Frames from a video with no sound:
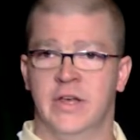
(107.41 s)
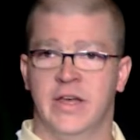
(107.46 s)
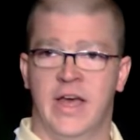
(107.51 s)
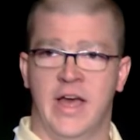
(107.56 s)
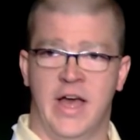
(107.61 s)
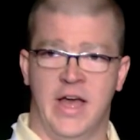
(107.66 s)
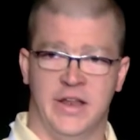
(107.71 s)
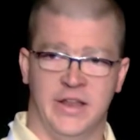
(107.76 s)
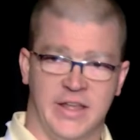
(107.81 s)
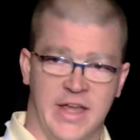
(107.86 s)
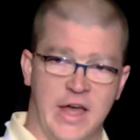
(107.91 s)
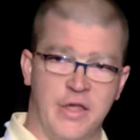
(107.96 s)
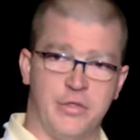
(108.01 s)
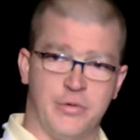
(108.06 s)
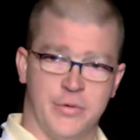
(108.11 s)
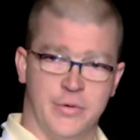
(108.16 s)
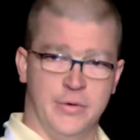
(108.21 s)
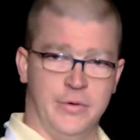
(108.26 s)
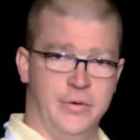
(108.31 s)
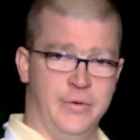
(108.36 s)
and get
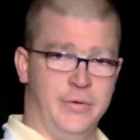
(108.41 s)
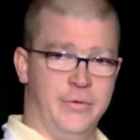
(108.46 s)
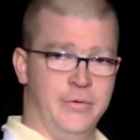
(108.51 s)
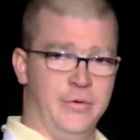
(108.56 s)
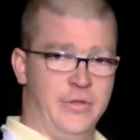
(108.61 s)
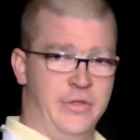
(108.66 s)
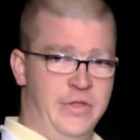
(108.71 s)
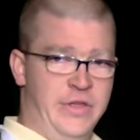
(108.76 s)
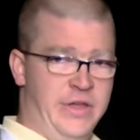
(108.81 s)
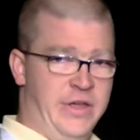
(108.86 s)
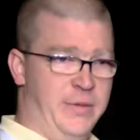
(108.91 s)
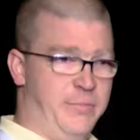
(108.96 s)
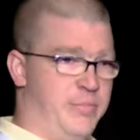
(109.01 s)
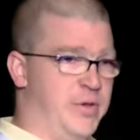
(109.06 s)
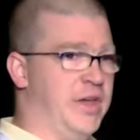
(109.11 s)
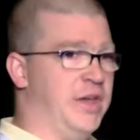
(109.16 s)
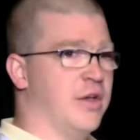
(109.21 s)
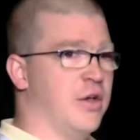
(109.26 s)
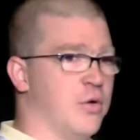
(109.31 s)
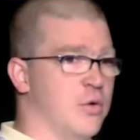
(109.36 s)
through the
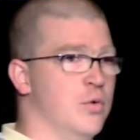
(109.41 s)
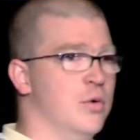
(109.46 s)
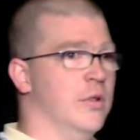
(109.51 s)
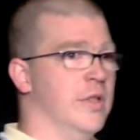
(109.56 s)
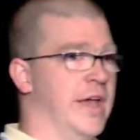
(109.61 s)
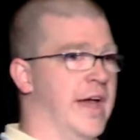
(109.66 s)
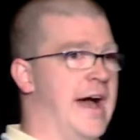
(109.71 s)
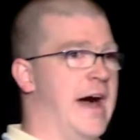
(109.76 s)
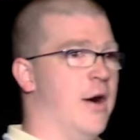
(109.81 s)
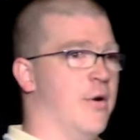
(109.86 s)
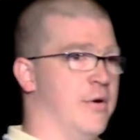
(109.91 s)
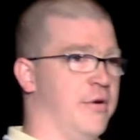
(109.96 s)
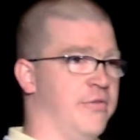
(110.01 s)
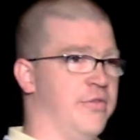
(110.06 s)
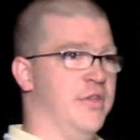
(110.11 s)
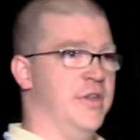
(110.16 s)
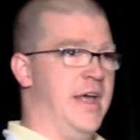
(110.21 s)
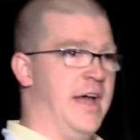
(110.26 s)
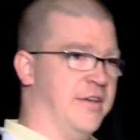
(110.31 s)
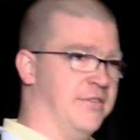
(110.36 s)
peak cooling hours
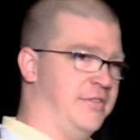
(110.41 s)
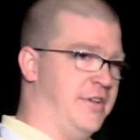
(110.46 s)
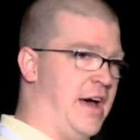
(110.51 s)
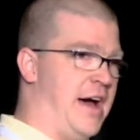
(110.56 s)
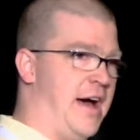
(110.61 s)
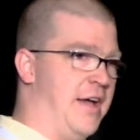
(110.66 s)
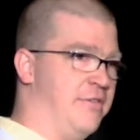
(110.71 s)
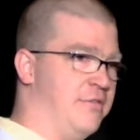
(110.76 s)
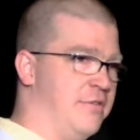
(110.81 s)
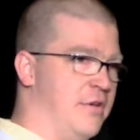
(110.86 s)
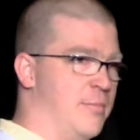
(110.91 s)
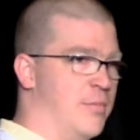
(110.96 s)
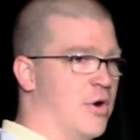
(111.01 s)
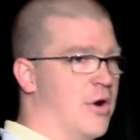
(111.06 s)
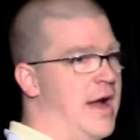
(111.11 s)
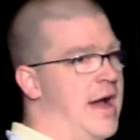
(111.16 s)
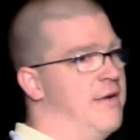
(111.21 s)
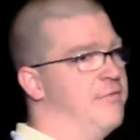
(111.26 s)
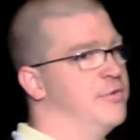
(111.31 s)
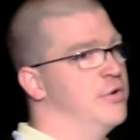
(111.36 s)
the next hot
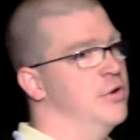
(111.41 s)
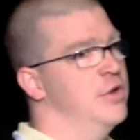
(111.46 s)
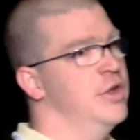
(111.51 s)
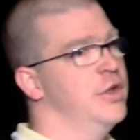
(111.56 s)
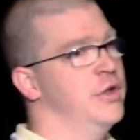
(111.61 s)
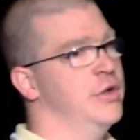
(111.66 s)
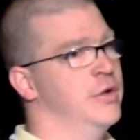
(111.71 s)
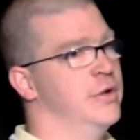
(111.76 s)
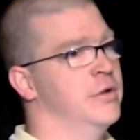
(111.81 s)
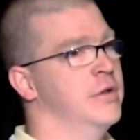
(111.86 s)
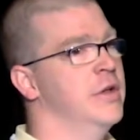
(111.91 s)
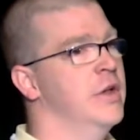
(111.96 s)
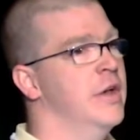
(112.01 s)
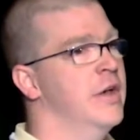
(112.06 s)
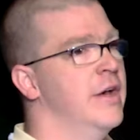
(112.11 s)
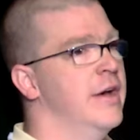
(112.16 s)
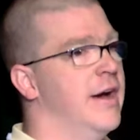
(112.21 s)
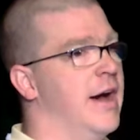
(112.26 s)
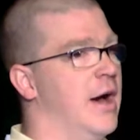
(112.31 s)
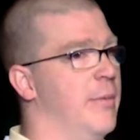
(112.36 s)
summer afternoon,
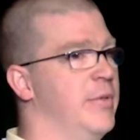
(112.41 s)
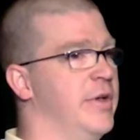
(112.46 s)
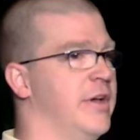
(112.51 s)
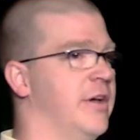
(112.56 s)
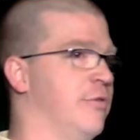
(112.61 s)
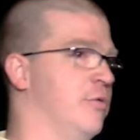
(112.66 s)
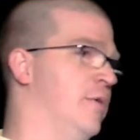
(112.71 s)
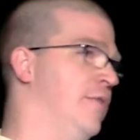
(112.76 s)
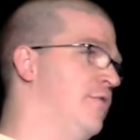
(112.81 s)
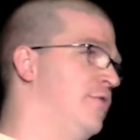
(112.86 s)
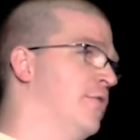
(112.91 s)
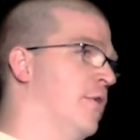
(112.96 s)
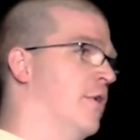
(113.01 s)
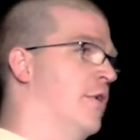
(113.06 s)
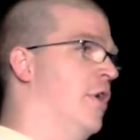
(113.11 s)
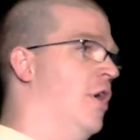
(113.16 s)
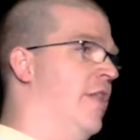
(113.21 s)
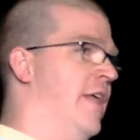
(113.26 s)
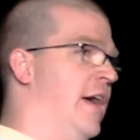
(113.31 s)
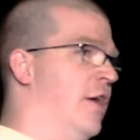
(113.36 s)
because we've
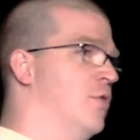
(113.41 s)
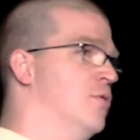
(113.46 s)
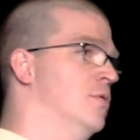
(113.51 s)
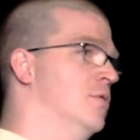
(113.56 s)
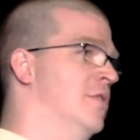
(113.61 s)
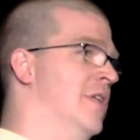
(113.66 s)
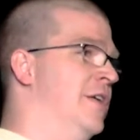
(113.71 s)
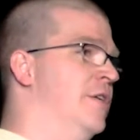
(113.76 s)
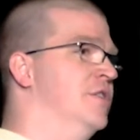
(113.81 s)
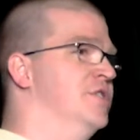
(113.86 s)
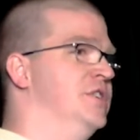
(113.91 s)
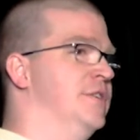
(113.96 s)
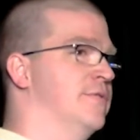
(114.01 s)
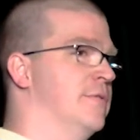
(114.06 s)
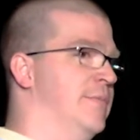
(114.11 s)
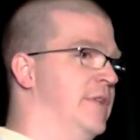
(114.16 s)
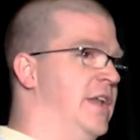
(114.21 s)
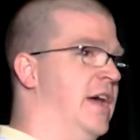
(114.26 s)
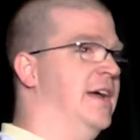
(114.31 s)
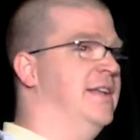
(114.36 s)
stored all that cool energy
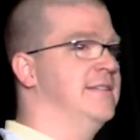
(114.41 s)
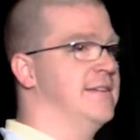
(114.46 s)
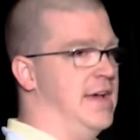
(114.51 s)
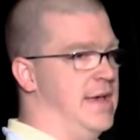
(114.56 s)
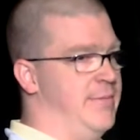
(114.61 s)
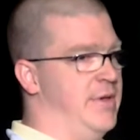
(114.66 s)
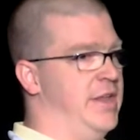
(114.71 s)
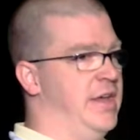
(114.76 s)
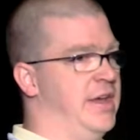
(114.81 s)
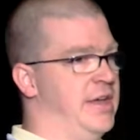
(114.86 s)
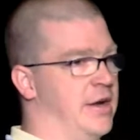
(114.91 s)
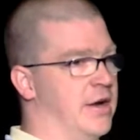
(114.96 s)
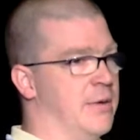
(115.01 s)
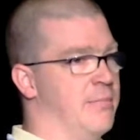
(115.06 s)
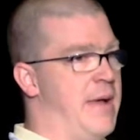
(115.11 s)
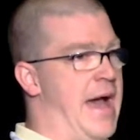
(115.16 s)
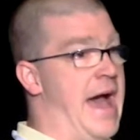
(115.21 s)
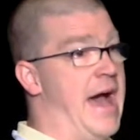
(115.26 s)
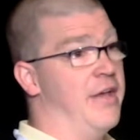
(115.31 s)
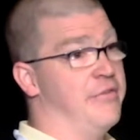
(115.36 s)
from the nighttime in our
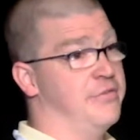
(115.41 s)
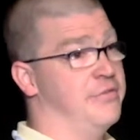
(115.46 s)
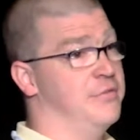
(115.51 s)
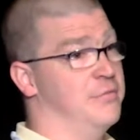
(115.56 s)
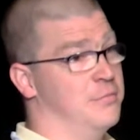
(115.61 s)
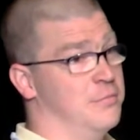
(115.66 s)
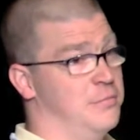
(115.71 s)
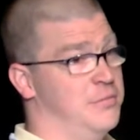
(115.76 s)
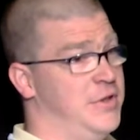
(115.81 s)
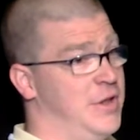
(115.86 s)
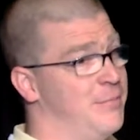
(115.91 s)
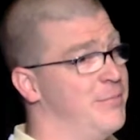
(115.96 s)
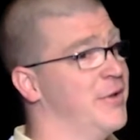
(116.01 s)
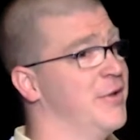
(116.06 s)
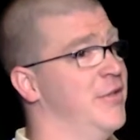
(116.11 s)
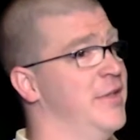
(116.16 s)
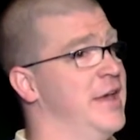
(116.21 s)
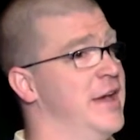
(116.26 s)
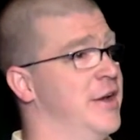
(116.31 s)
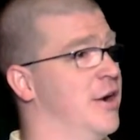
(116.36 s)
mass,
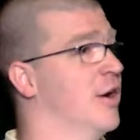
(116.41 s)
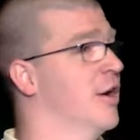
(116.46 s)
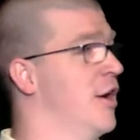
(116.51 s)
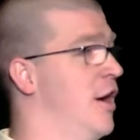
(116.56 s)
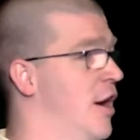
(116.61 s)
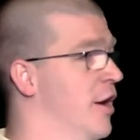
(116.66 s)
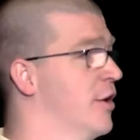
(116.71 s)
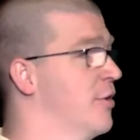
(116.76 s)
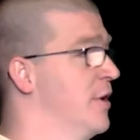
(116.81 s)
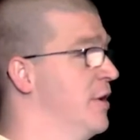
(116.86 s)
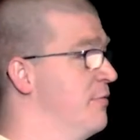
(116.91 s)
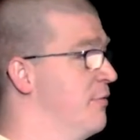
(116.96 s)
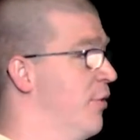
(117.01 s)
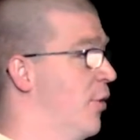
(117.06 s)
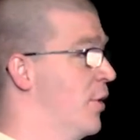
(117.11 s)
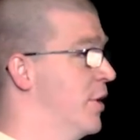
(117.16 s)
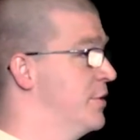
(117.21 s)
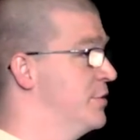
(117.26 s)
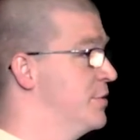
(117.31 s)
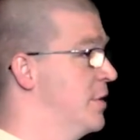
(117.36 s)
typically in our concrete
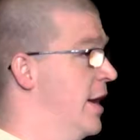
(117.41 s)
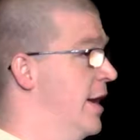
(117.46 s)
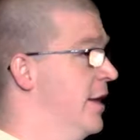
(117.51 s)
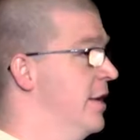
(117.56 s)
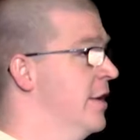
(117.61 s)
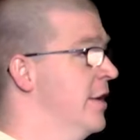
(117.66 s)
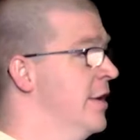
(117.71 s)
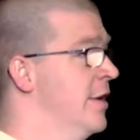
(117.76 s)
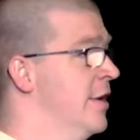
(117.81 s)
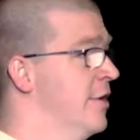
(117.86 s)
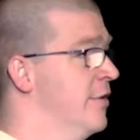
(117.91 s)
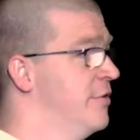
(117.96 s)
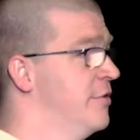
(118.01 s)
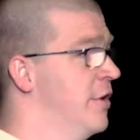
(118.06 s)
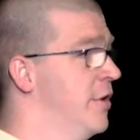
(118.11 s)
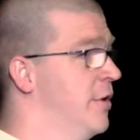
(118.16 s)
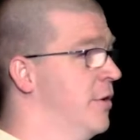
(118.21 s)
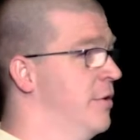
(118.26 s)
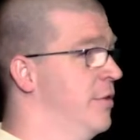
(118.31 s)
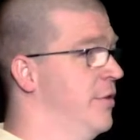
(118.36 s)
floors, right?
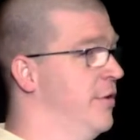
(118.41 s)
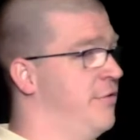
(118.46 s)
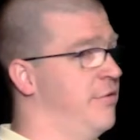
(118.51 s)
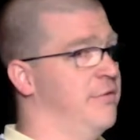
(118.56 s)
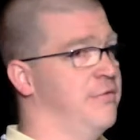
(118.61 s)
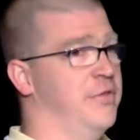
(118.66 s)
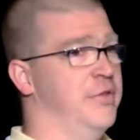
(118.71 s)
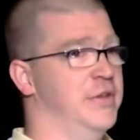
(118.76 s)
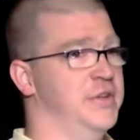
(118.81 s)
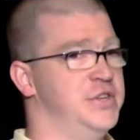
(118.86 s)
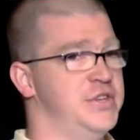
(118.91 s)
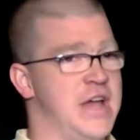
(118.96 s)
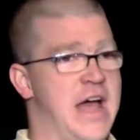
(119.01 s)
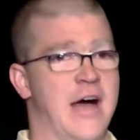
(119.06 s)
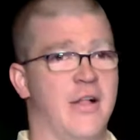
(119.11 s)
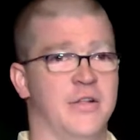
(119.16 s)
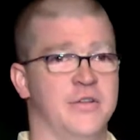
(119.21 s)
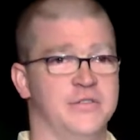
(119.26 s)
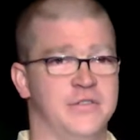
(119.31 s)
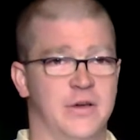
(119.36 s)
So this is the
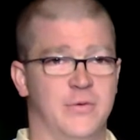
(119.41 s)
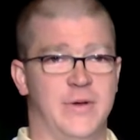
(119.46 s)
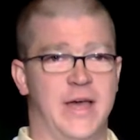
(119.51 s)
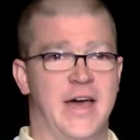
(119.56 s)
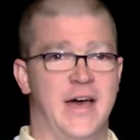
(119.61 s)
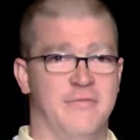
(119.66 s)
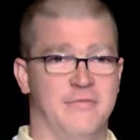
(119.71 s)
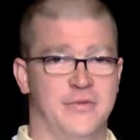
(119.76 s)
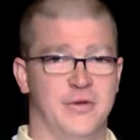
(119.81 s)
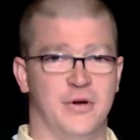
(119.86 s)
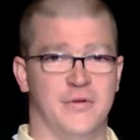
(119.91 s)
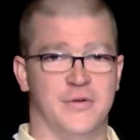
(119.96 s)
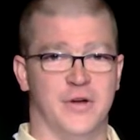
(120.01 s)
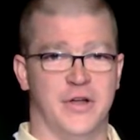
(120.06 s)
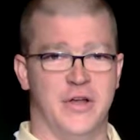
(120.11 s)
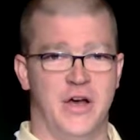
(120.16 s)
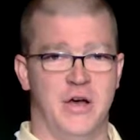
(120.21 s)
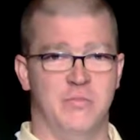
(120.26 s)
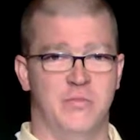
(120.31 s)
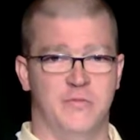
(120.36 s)
challenge that we have to
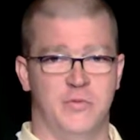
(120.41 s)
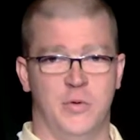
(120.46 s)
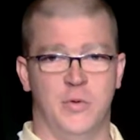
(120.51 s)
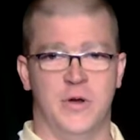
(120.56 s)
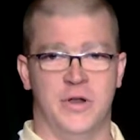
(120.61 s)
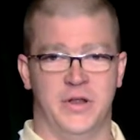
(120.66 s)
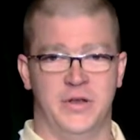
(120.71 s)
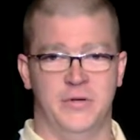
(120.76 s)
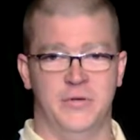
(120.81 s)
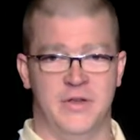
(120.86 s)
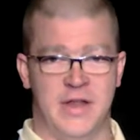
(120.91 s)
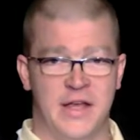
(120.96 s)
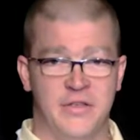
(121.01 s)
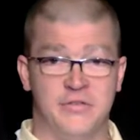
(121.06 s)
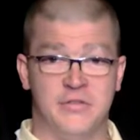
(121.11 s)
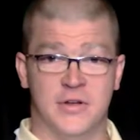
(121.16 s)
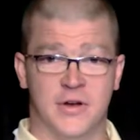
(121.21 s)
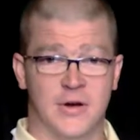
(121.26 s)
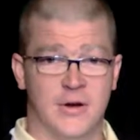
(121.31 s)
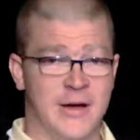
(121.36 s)
overcome if we want to do net
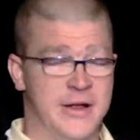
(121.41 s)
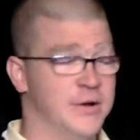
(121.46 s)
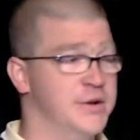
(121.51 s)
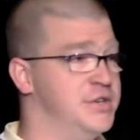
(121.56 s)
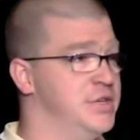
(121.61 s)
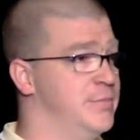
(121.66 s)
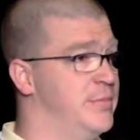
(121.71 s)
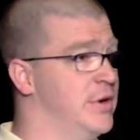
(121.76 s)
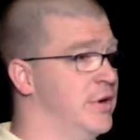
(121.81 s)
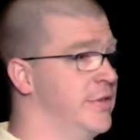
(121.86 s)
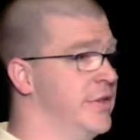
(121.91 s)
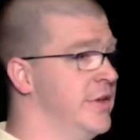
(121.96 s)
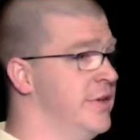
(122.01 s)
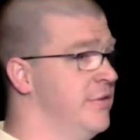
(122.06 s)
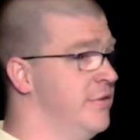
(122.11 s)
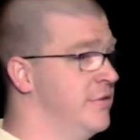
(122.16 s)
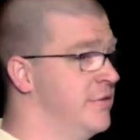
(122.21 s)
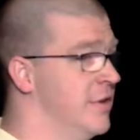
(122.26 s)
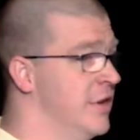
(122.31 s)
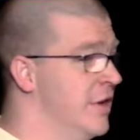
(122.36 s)
zero energy
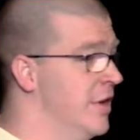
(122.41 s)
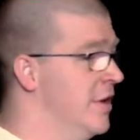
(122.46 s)
buildings